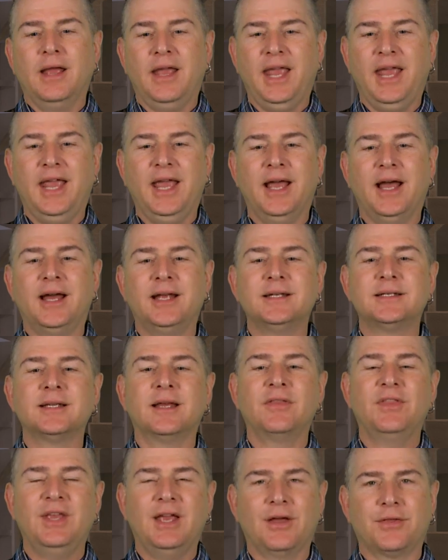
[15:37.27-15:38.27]
And
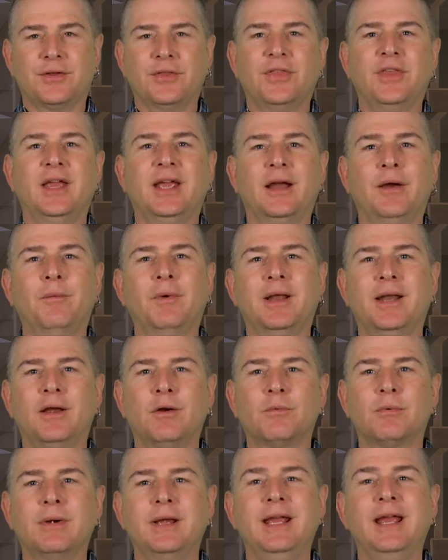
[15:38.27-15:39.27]
the other thing I want to
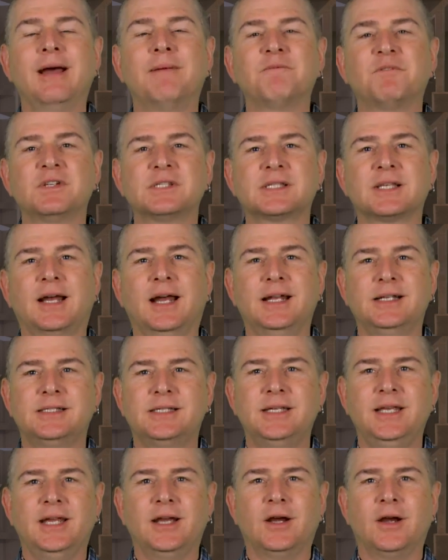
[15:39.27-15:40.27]

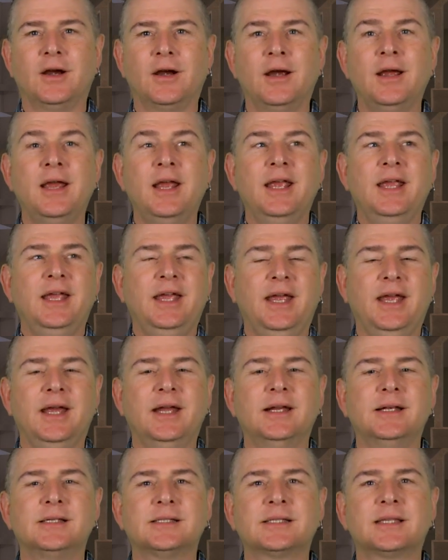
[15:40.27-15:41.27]
reemphasize here
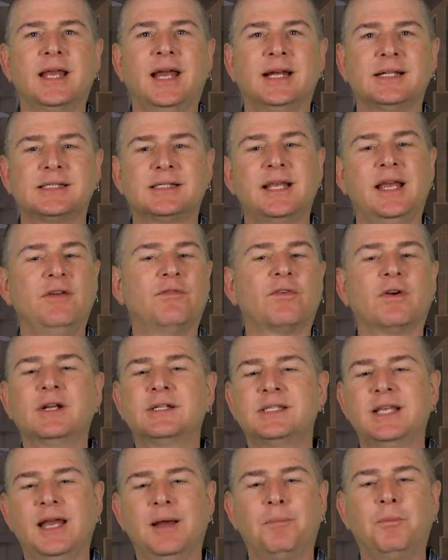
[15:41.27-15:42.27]
is that say for
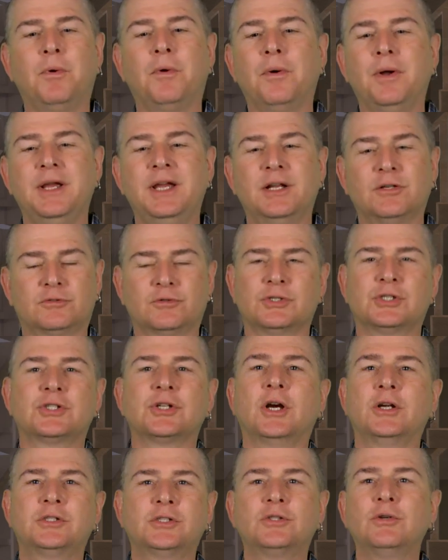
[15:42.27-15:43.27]
example, interest
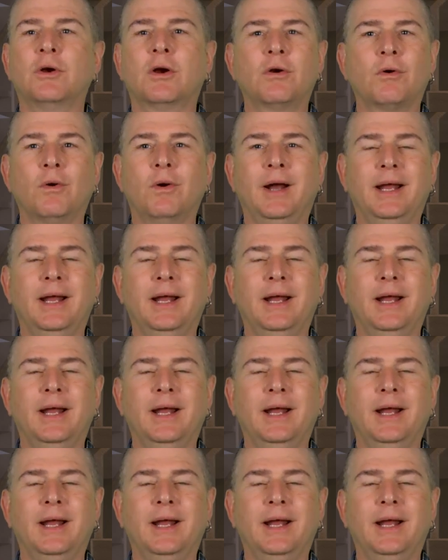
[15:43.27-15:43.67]
starts to accrue.